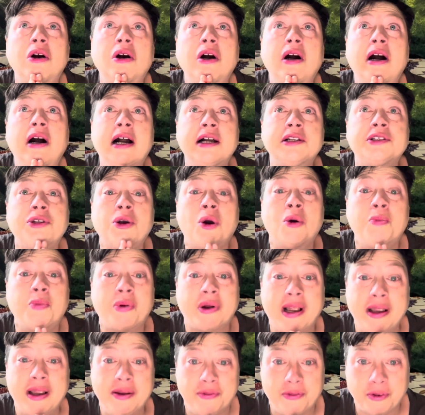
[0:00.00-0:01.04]
I don't
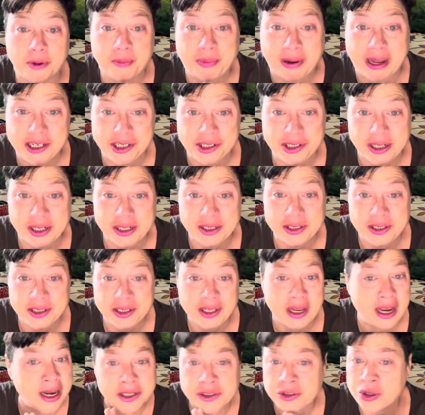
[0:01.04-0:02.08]
pray for patients.
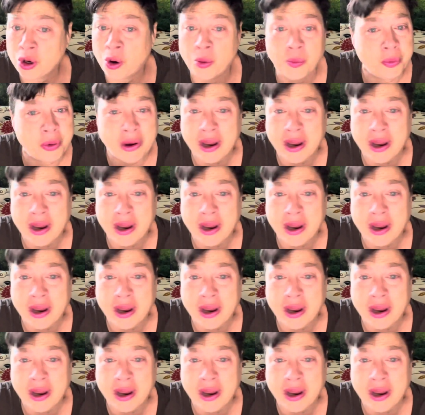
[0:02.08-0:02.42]
I don't